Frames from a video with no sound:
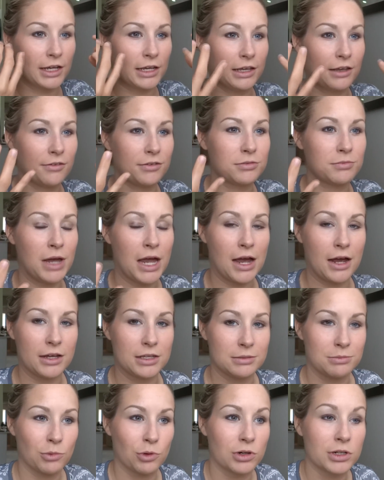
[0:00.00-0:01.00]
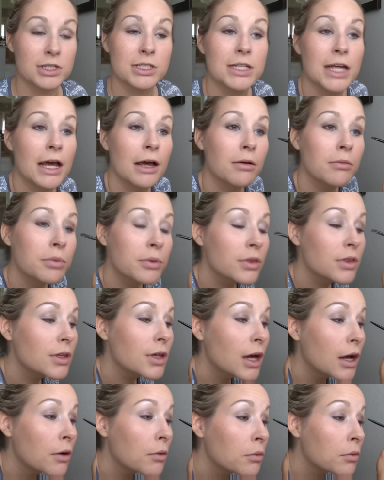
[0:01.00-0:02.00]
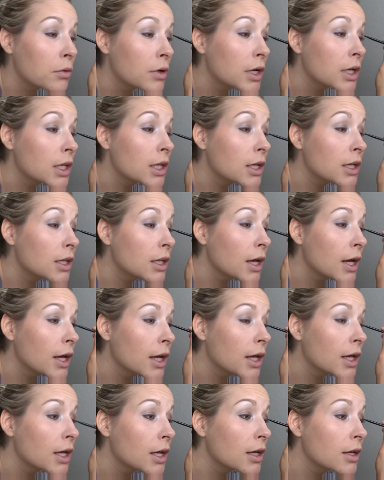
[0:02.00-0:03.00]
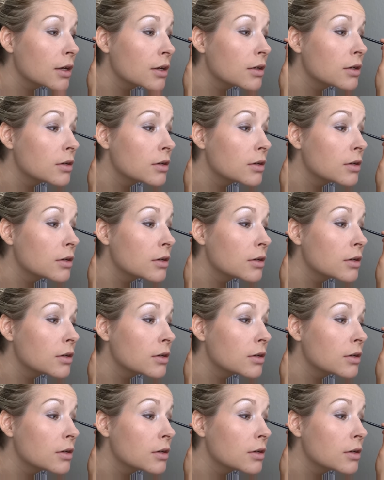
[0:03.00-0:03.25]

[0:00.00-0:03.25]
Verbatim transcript: gives my eyes more depth. I really like it.